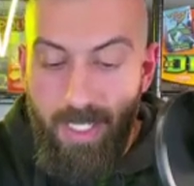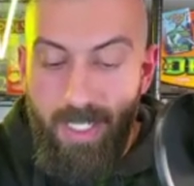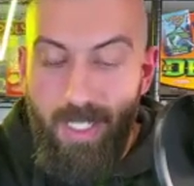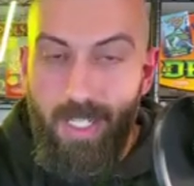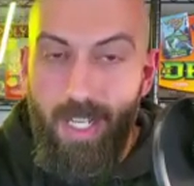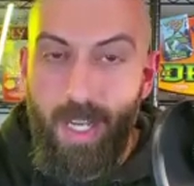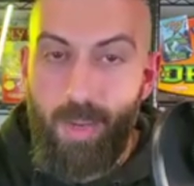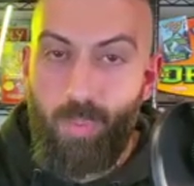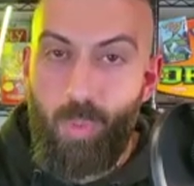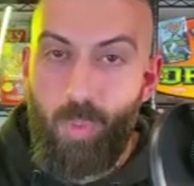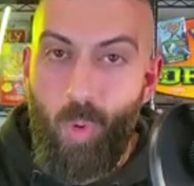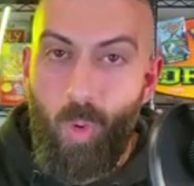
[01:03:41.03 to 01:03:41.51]

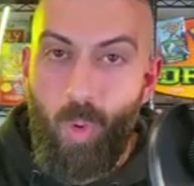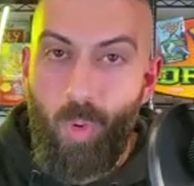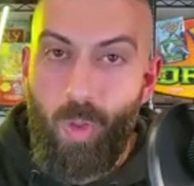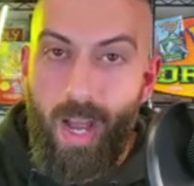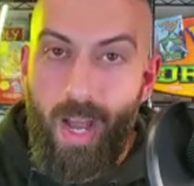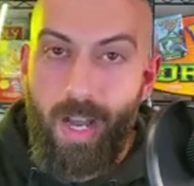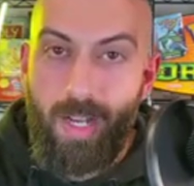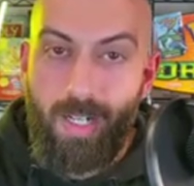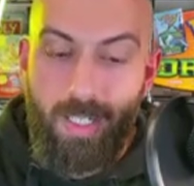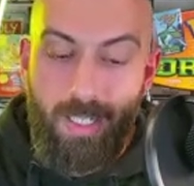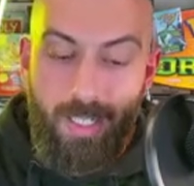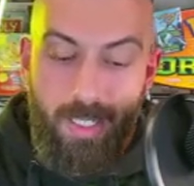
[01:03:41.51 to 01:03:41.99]
and pull
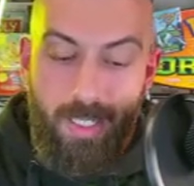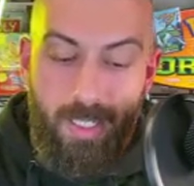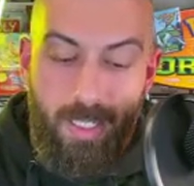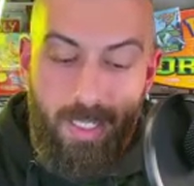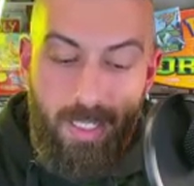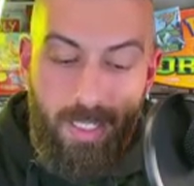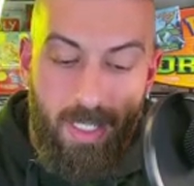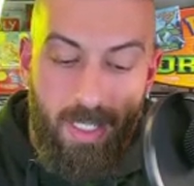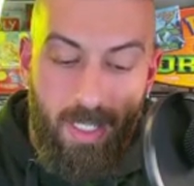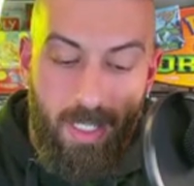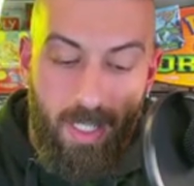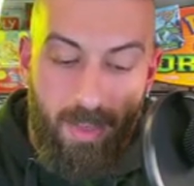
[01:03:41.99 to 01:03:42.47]
out
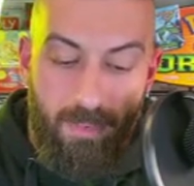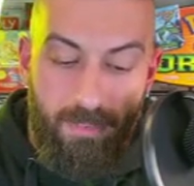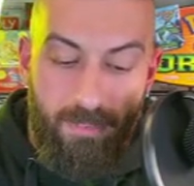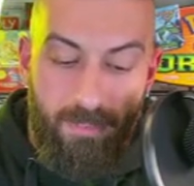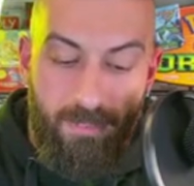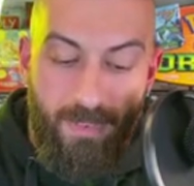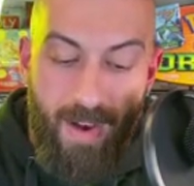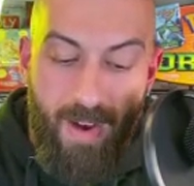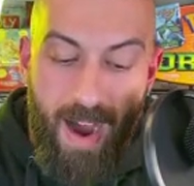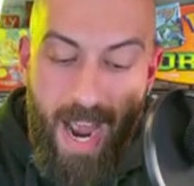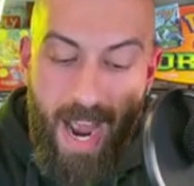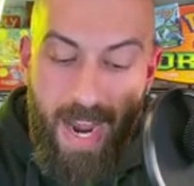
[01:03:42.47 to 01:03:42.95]
the
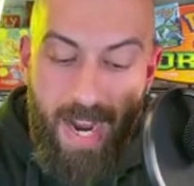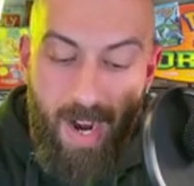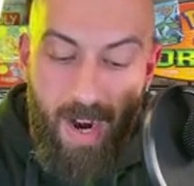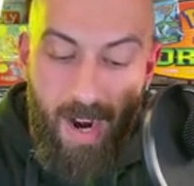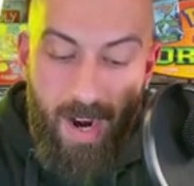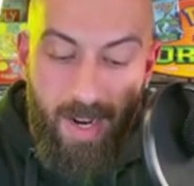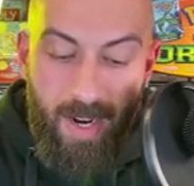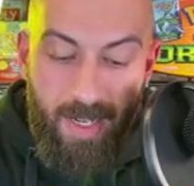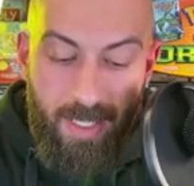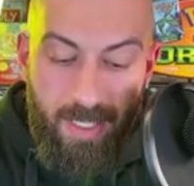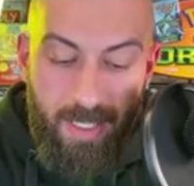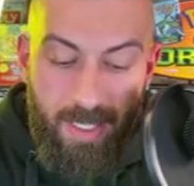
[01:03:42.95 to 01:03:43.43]

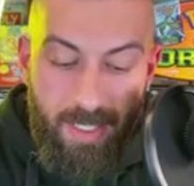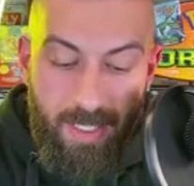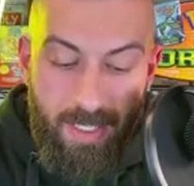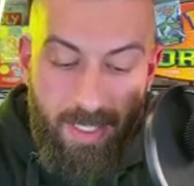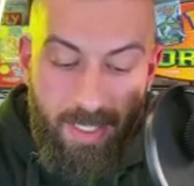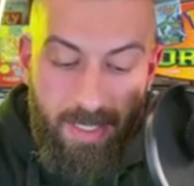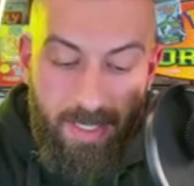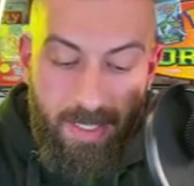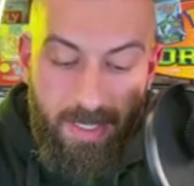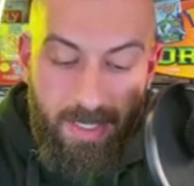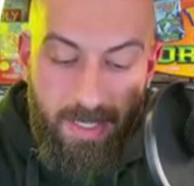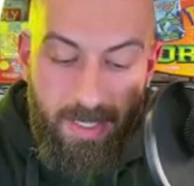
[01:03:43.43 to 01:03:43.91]
fire
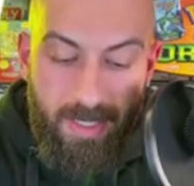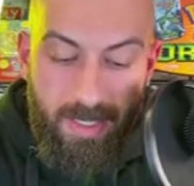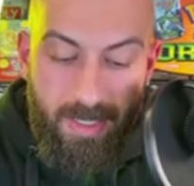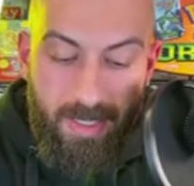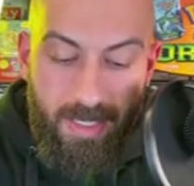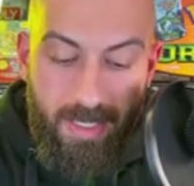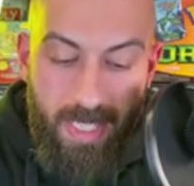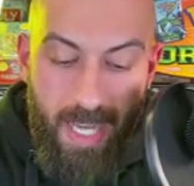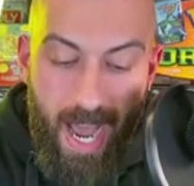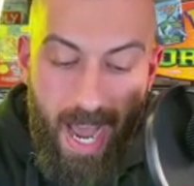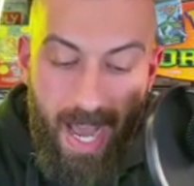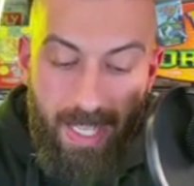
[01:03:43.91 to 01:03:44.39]

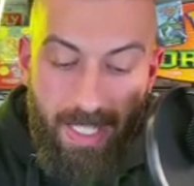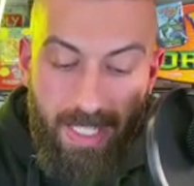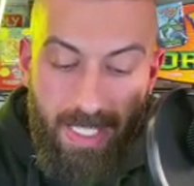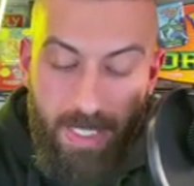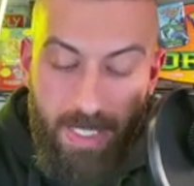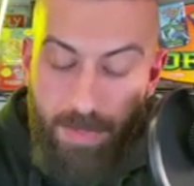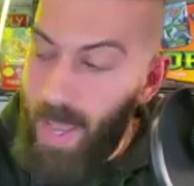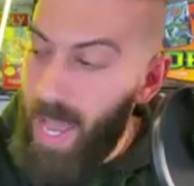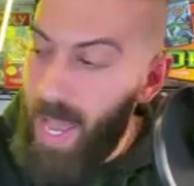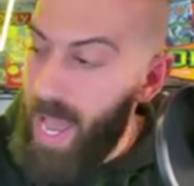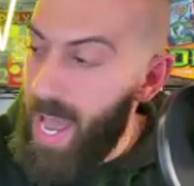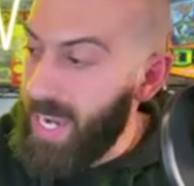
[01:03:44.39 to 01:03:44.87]
out of this
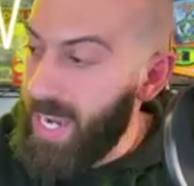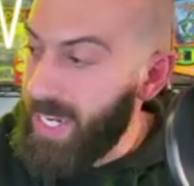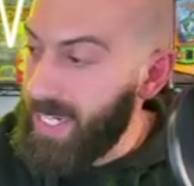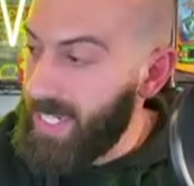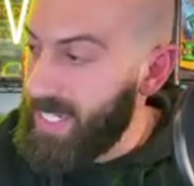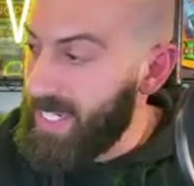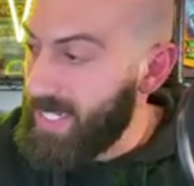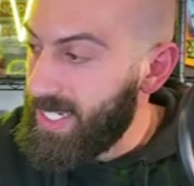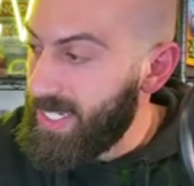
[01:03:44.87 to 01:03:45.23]
pack?